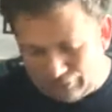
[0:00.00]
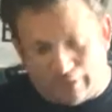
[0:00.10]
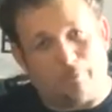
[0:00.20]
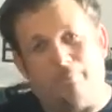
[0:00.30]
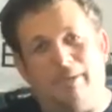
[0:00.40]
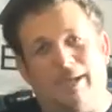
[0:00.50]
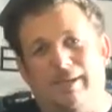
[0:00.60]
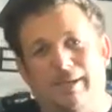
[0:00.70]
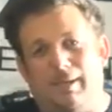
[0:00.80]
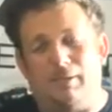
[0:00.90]
never
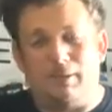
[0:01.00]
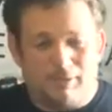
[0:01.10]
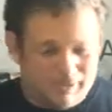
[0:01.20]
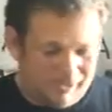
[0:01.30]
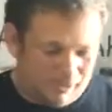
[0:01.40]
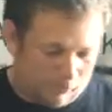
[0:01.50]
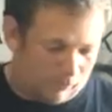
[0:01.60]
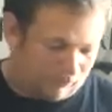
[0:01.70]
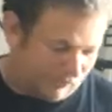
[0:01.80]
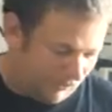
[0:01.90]
been in
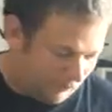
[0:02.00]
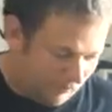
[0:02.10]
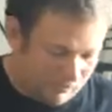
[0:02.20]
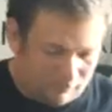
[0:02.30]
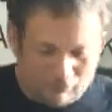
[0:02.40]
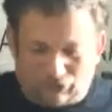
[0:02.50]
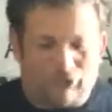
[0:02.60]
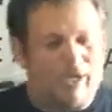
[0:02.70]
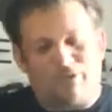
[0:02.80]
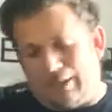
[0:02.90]
warfare. But
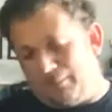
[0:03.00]
besides that